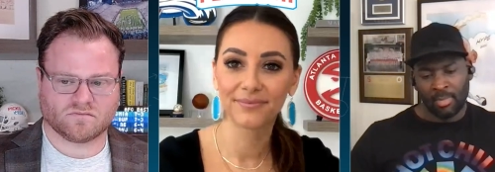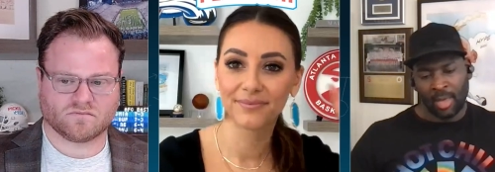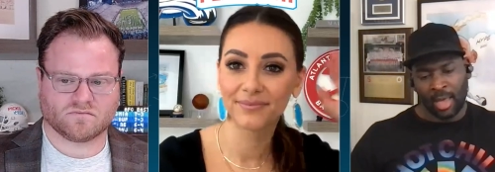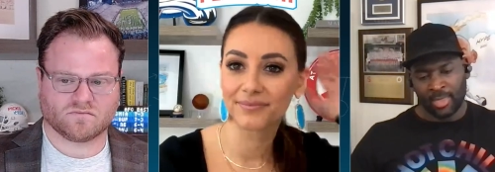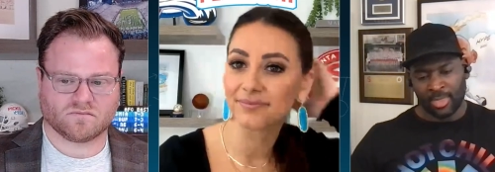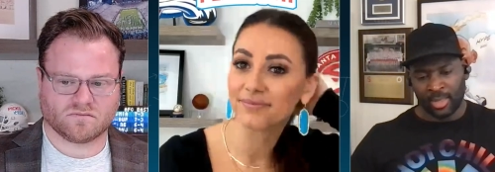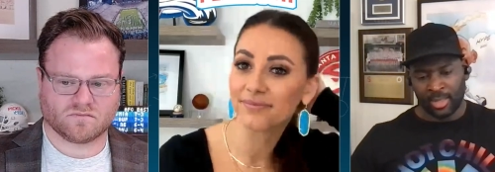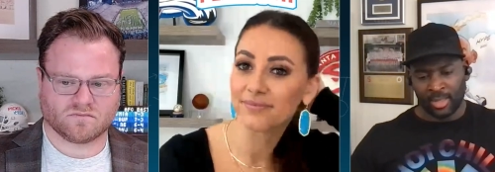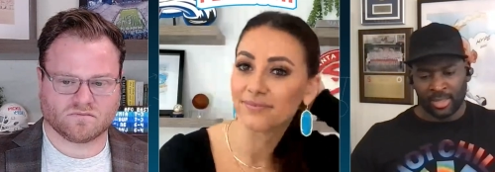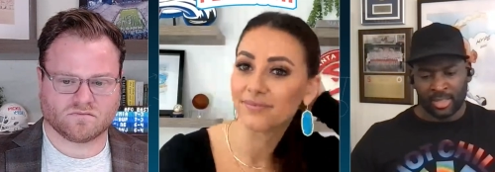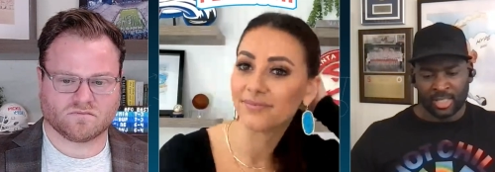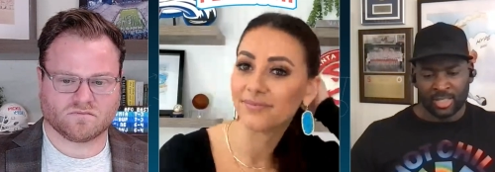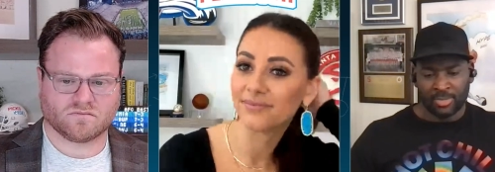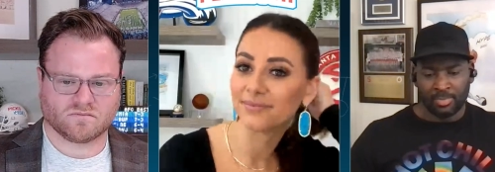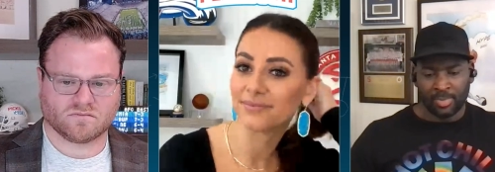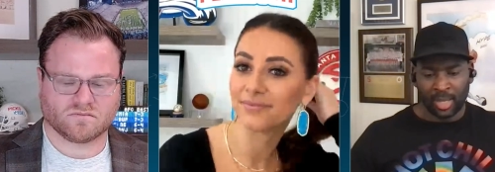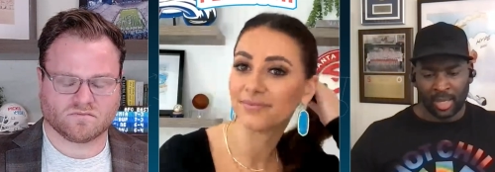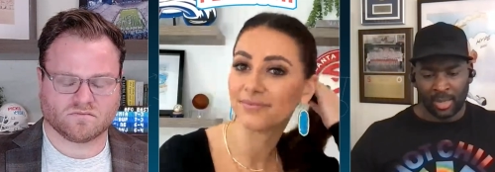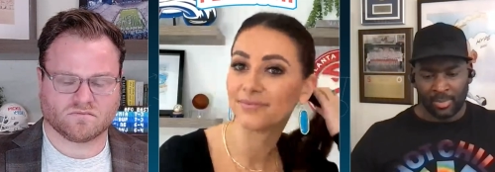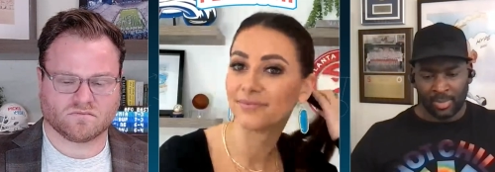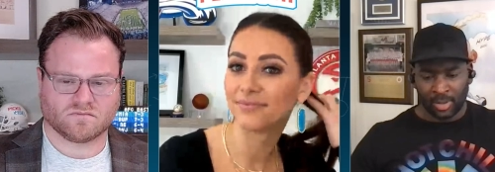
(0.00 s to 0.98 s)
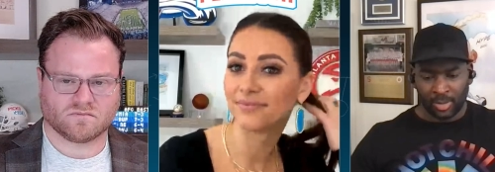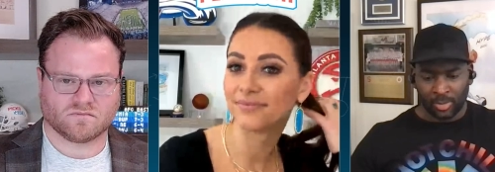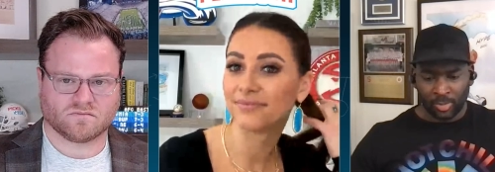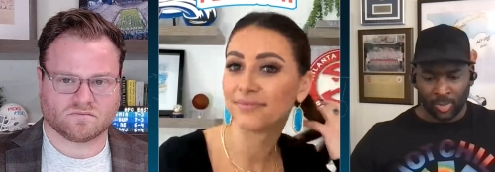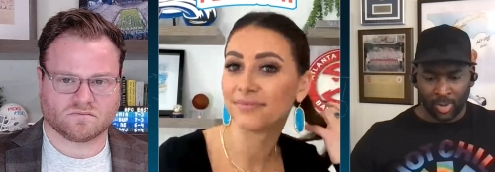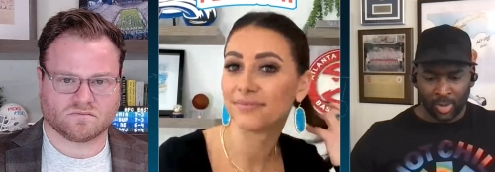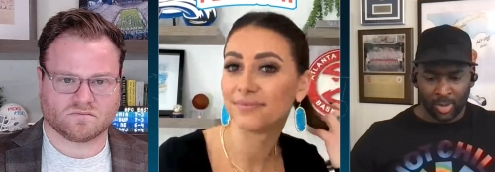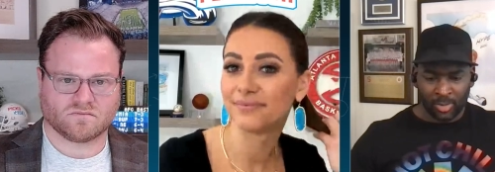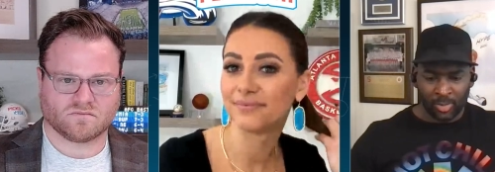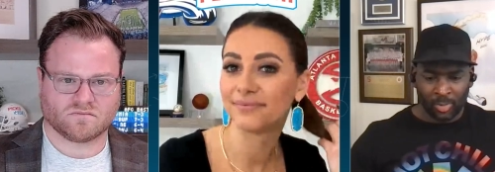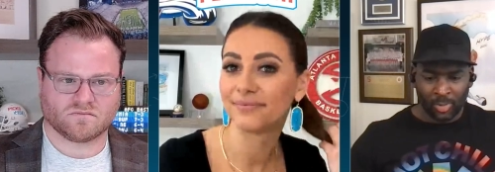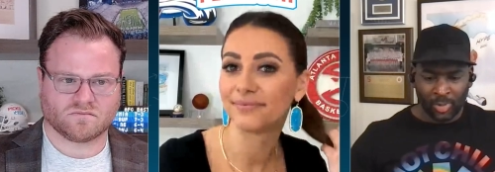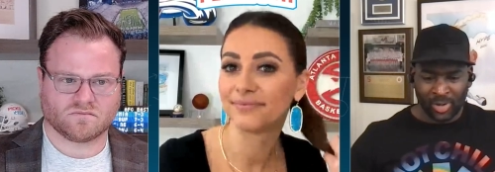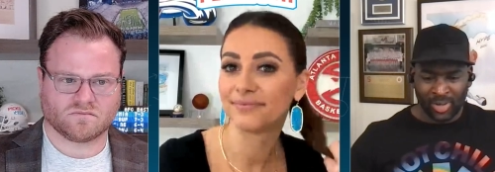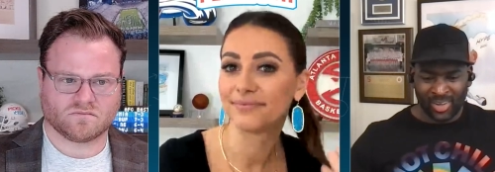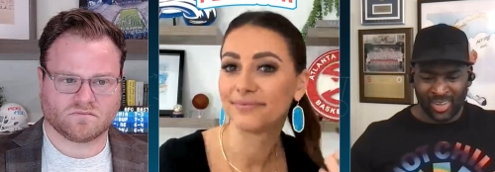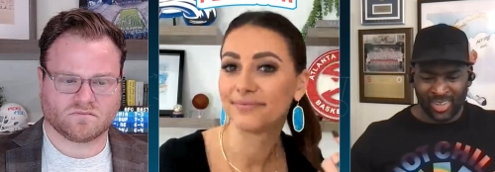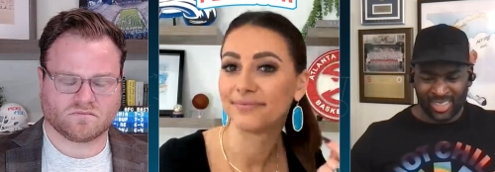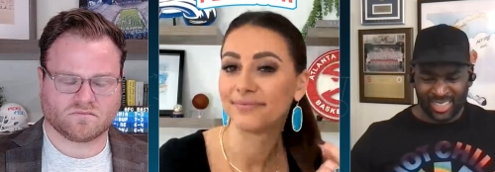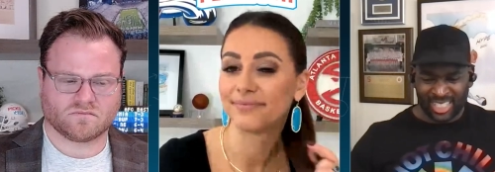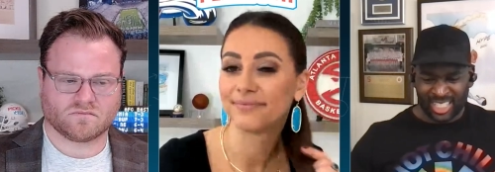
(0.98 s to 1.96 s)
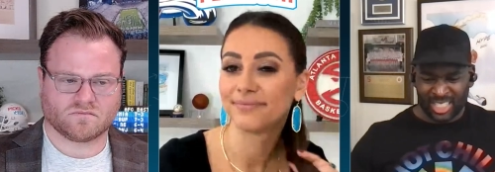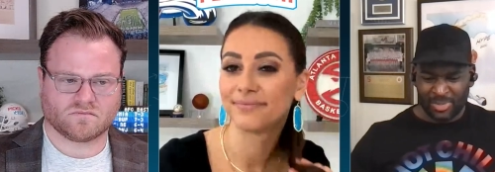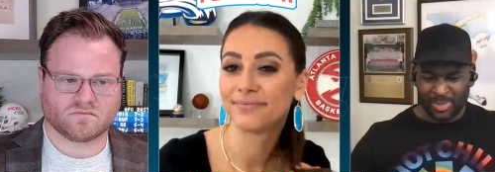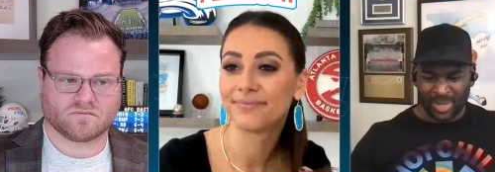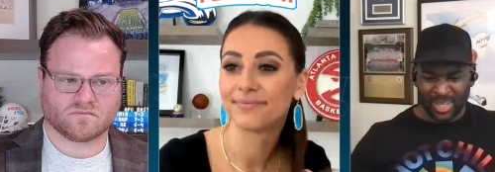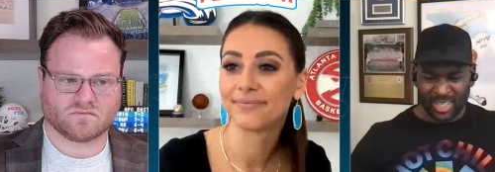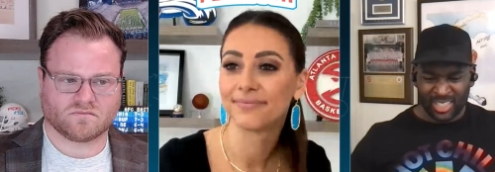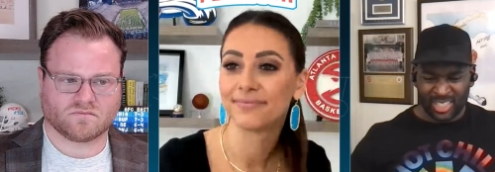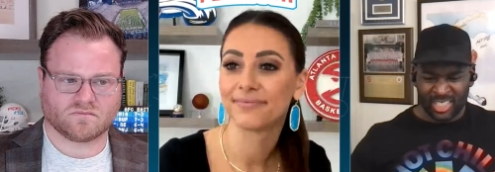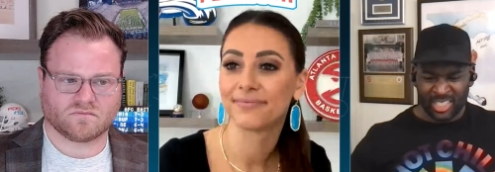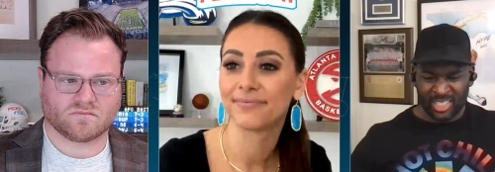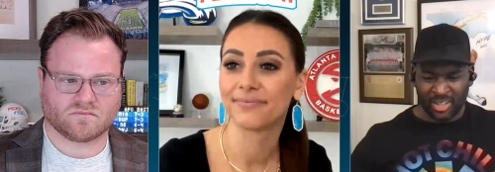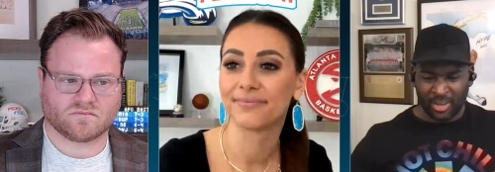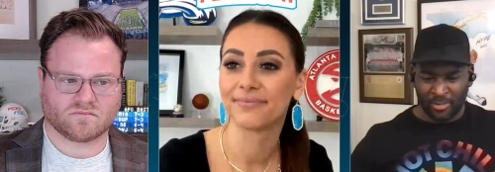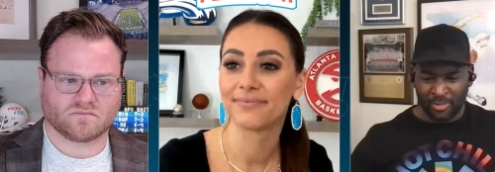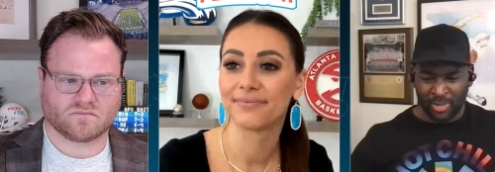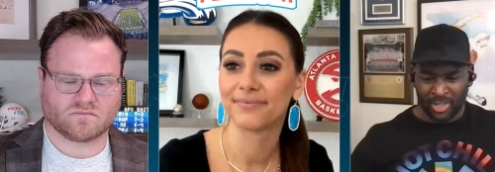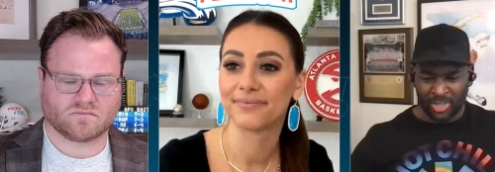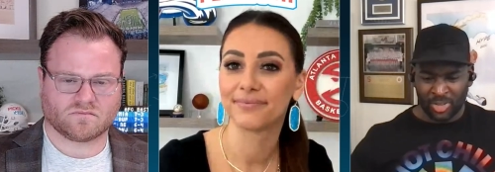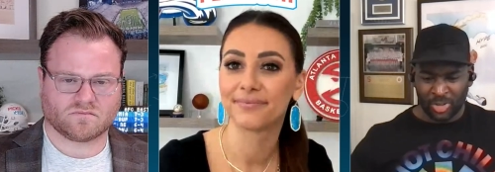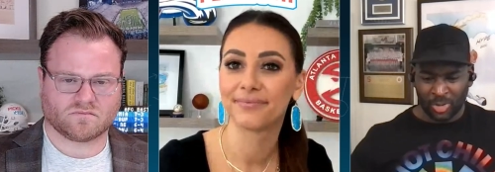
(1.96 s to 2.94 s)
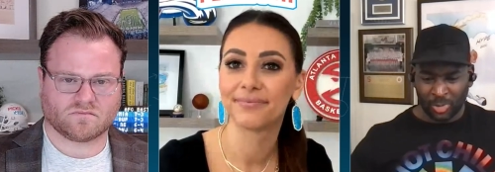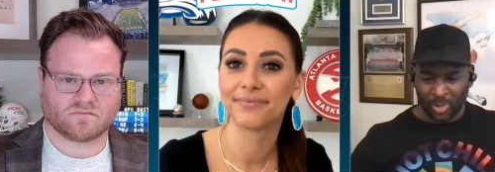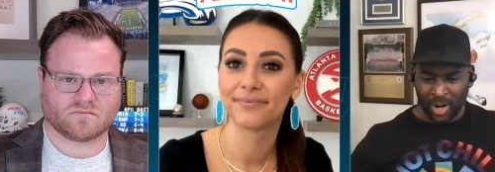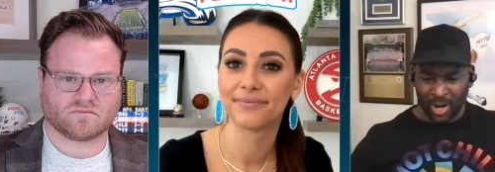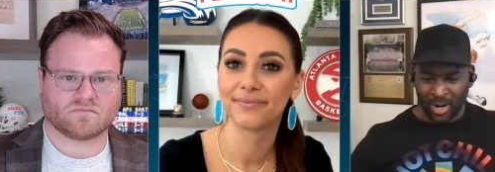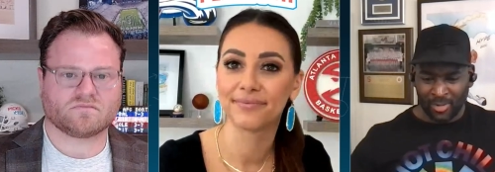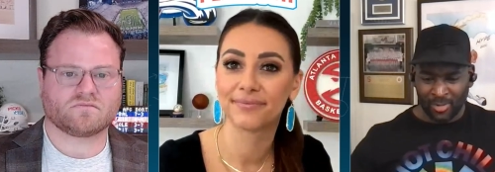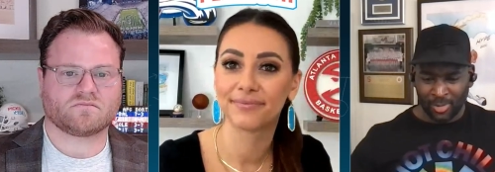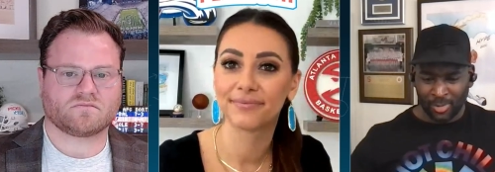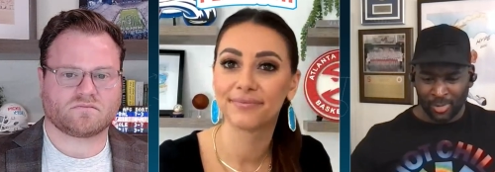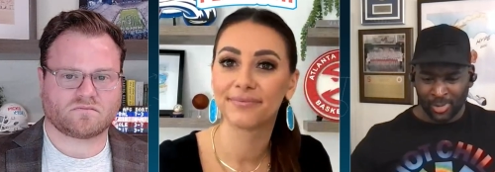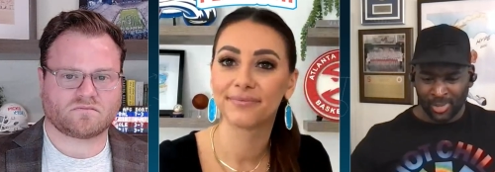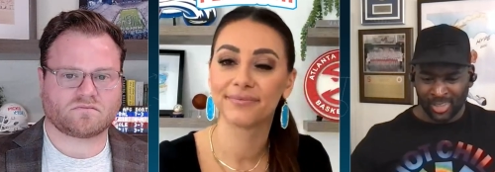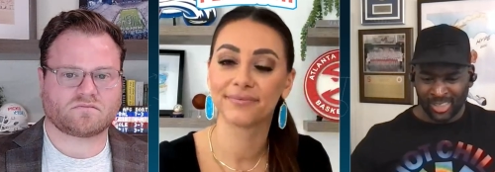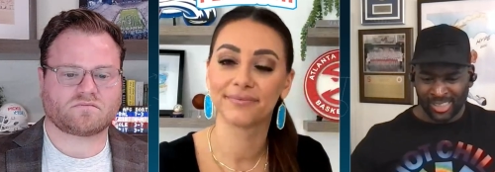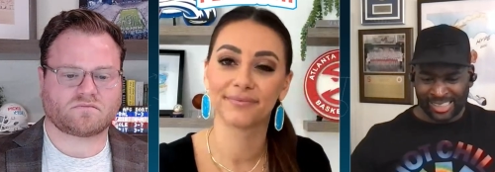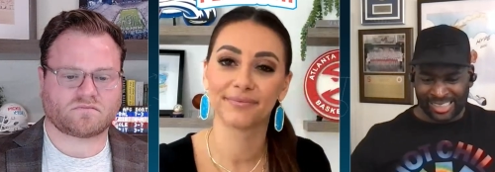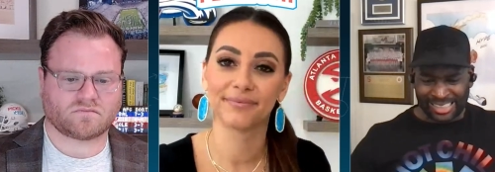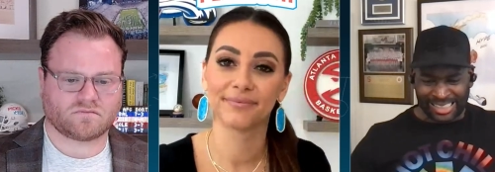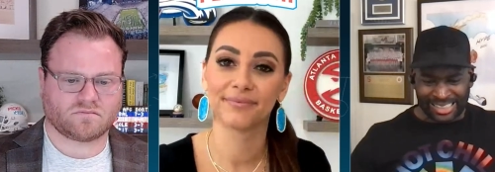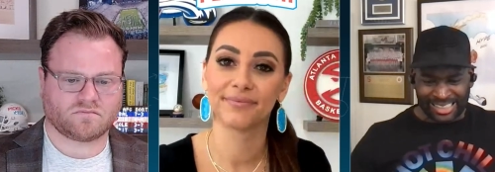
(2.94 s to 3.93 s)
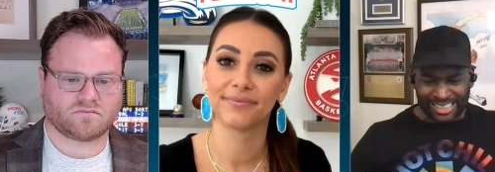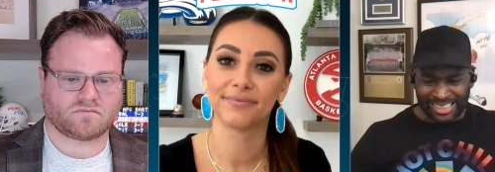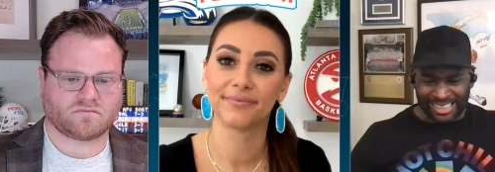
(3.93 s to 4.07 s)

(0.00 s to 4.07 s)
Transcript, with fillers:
Speaker 1: I think this may be one where just because this is a divisional rivalry